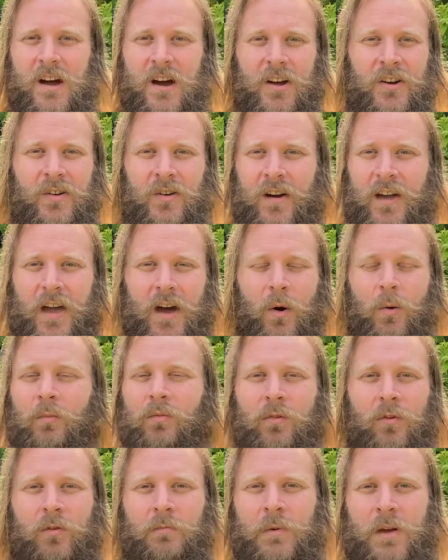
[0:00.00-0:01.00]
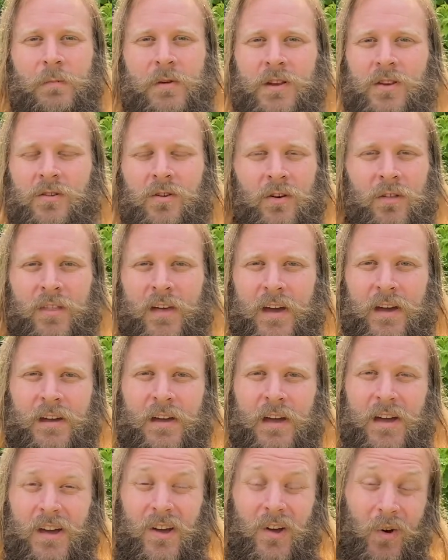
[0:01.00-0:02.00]
are not helpful and maybe not that
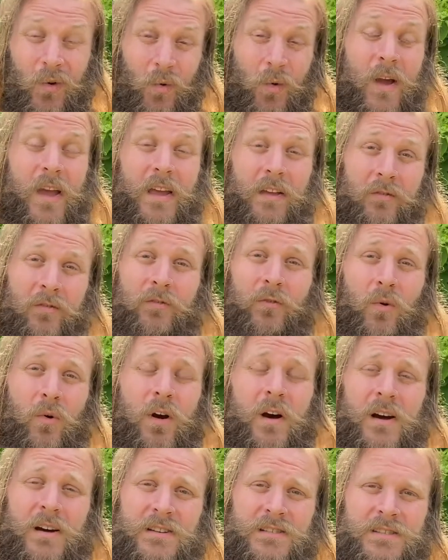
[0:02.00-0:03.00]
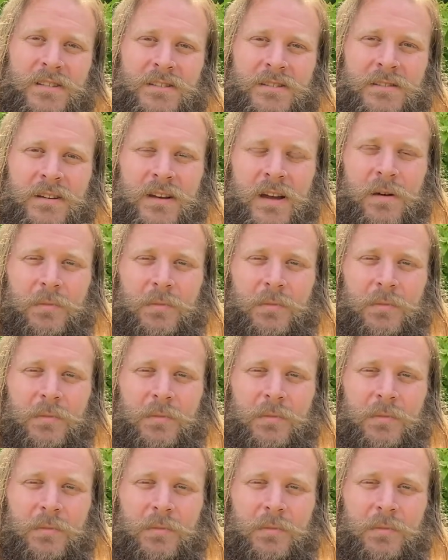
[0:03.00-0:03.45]
great for us, and,